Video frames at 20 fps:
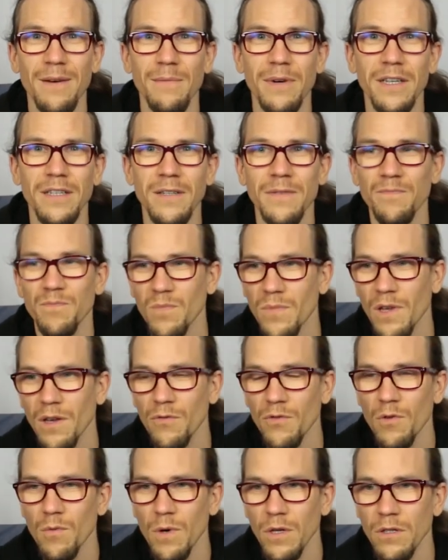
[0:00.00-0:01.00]
But
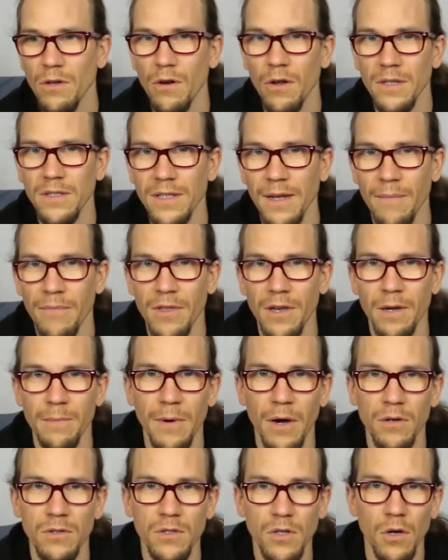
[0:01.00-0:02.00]
if you want to learn something
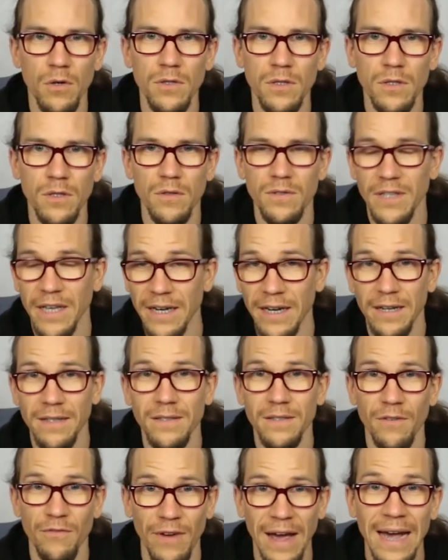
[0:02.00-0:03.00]
about Ghostnotes, and
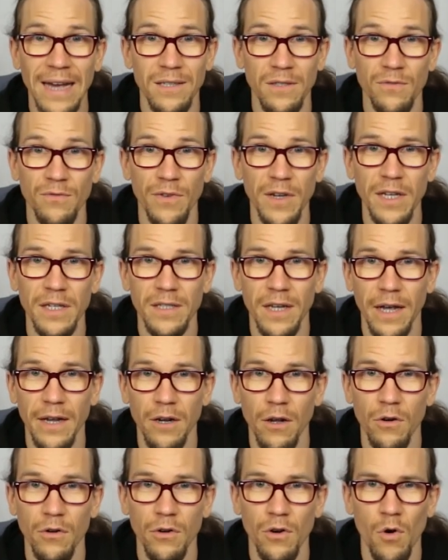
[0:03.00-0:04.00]
it's a vast field, I
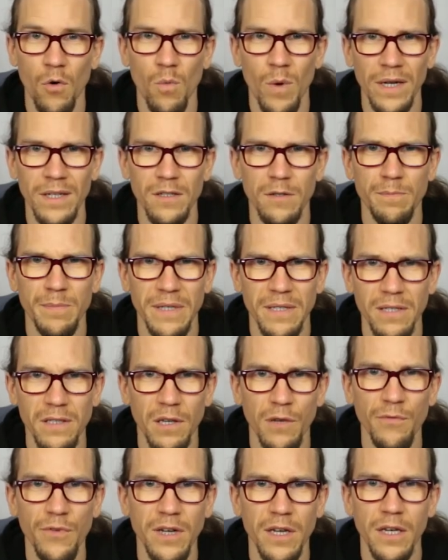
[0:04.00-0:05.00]
don't know what
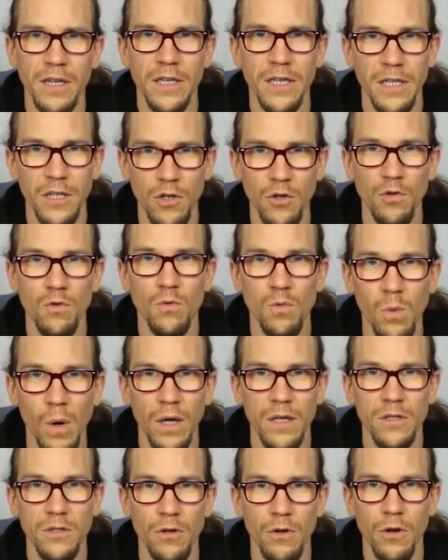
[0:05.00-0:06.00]
specifically you
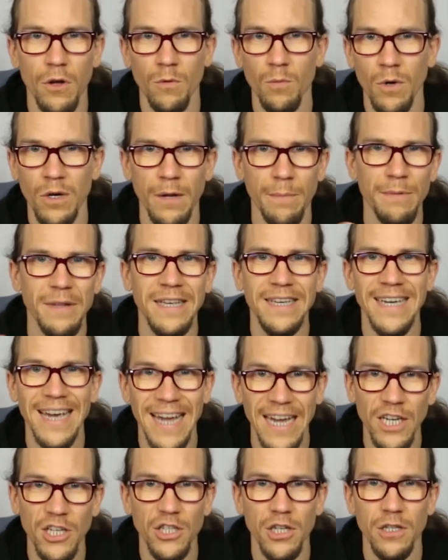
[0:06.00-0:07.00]
want to learn, what
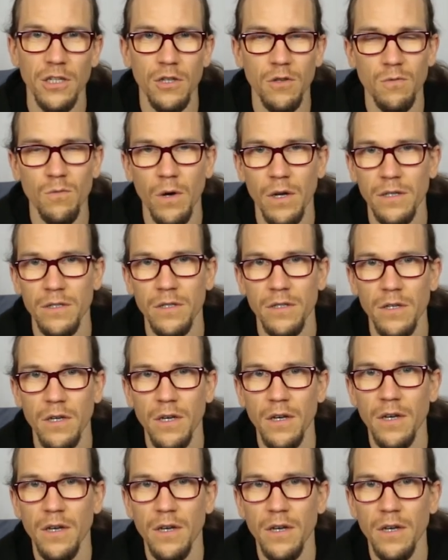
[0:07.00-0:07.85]
application you want